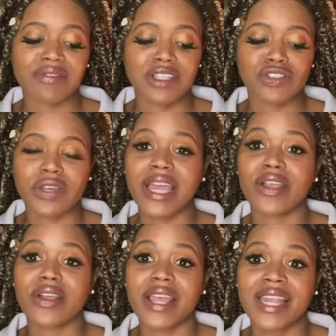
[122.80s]
the
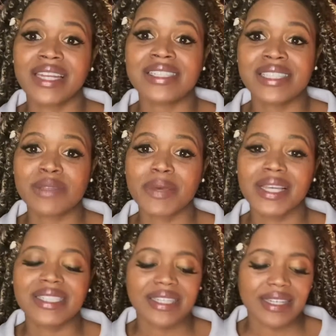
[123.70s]
dryer and
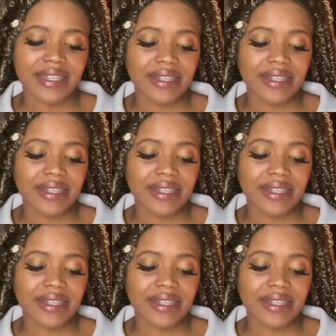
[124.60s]
inspected it.